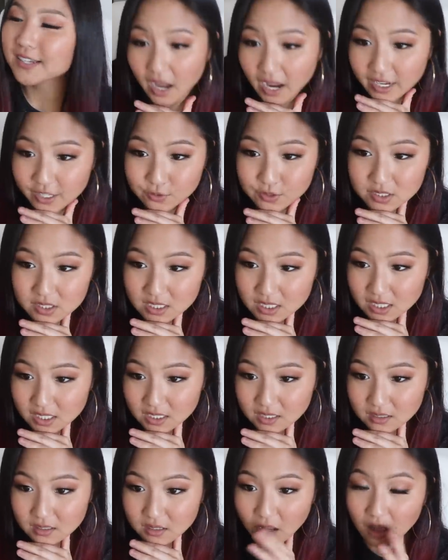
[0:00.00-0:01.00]
I used to
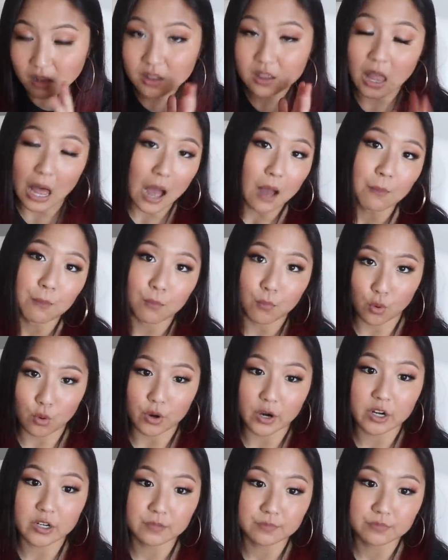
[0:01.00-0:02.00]
eat a lot
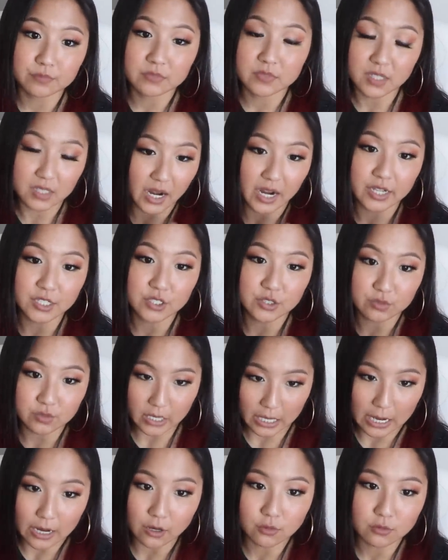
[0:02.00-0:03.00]
more than I do
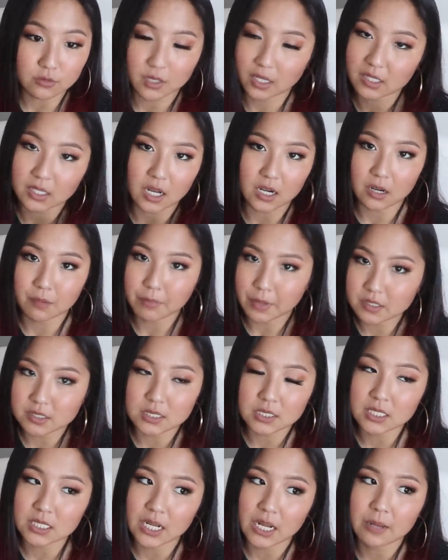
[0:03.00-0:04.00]
now, like not compared
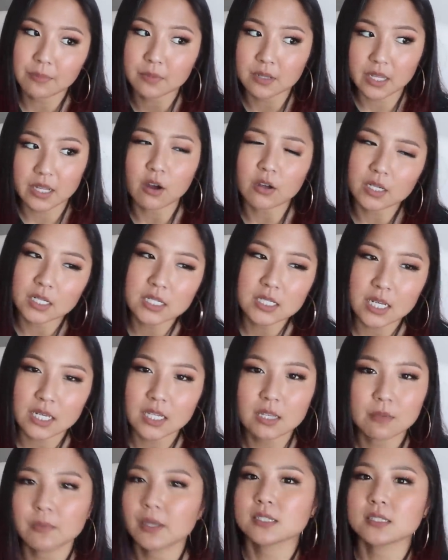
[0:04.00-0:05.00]
to today, but like on a
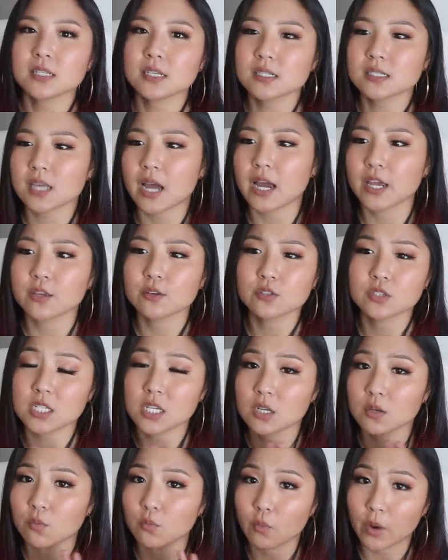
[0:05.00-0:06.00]
daily basis, I used to
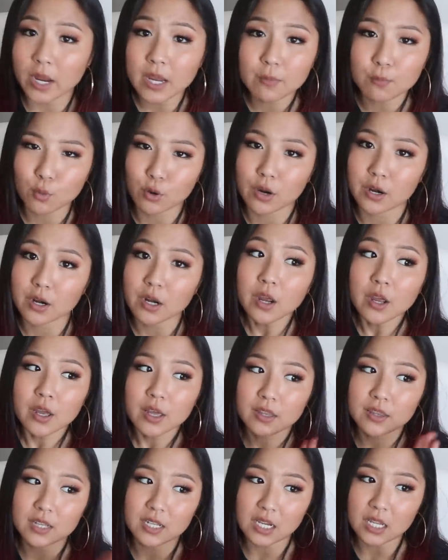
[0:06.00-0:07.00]
eat way more
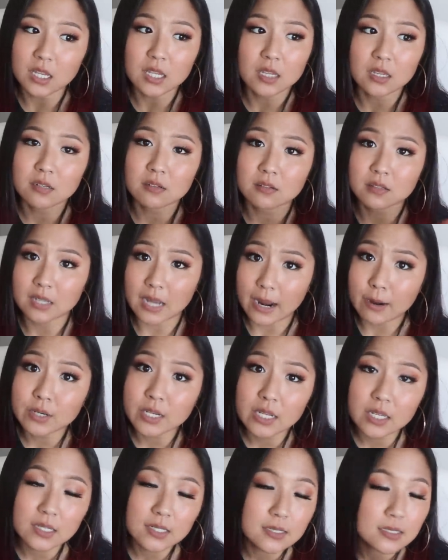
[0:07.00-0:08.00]
than I eat
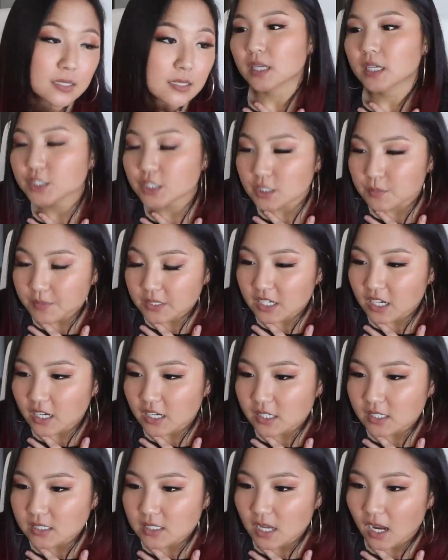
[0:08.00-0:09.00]
nowadays. It's just
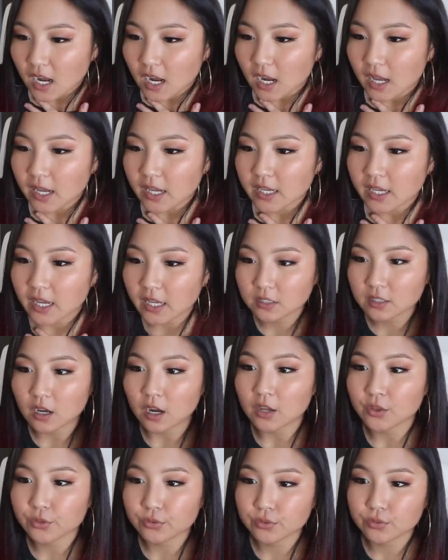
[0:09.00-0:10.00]
because I had
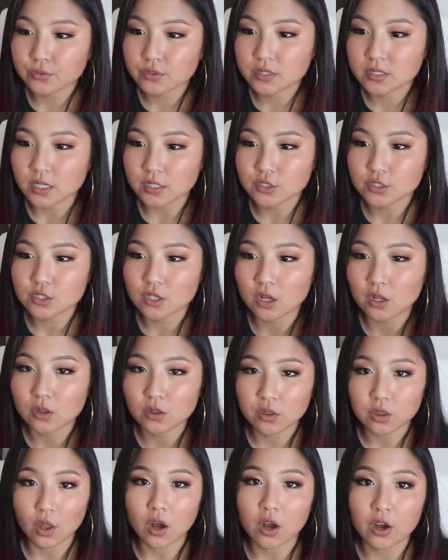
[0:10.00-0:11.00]
gone through such a
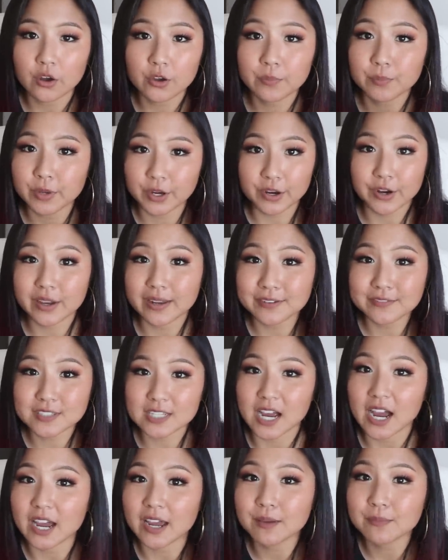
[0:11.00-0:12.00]
long period of
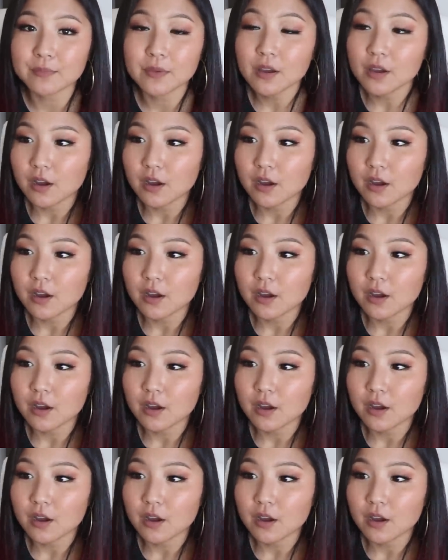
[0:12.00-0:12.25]
time